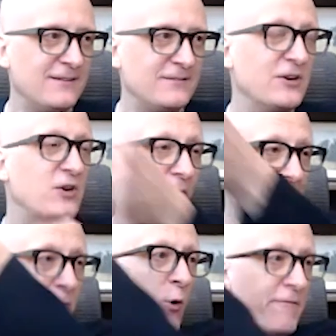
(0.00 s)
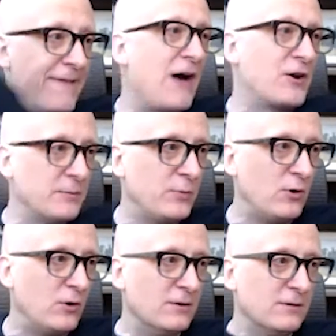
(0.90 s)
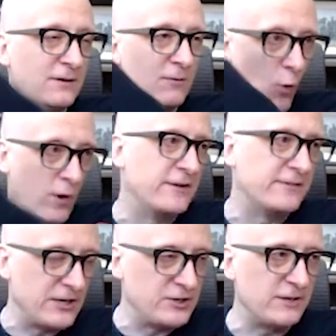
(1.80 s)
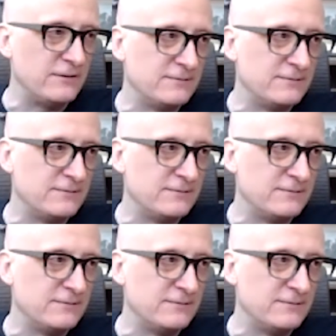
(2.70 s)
to create a more valuable organization.